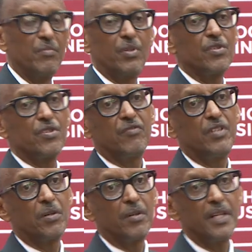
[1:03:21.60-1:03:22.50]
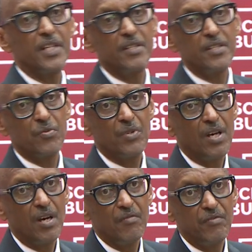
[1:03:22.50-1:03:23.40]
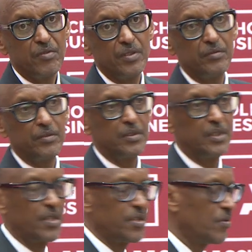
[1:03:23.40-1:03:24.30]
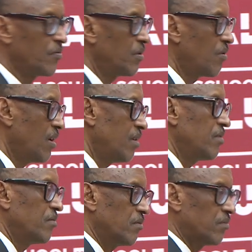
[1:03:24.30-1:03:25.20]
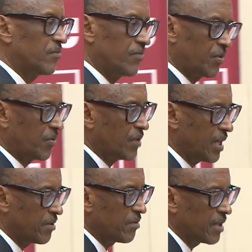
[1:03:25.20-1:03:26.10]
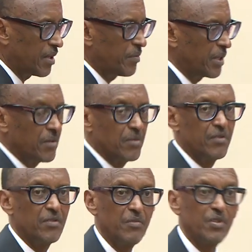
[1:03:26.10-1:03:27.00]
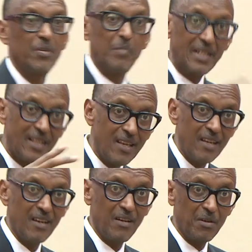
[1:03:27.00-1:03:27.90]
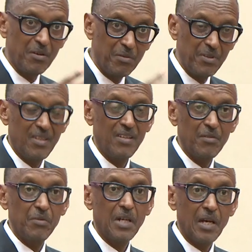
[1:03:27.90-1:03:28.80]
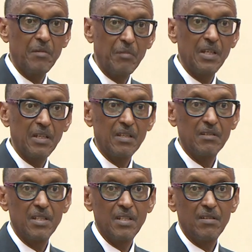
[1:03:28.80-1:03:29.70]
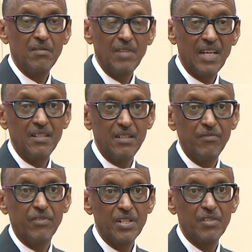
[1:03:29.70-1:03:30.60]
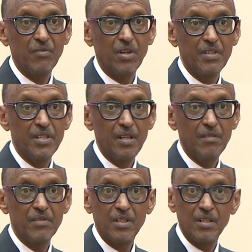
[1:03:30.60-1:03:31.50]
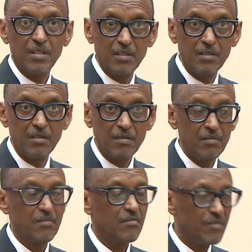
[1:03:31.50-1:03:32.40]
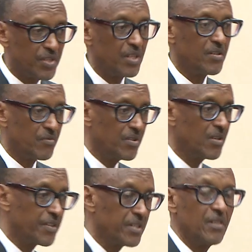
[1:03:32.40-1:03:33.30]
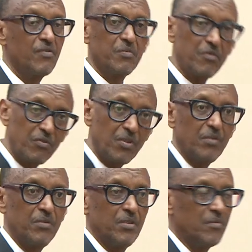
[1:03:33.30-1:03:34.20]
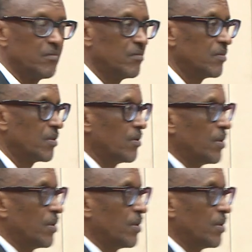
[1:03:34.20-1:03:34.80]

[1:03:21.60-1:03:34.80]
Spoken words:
because of the connections we have with the rest of the world. Through that you can make a contribution. But here, we think we can make that difference for ourselves, and we start with ourselves before we go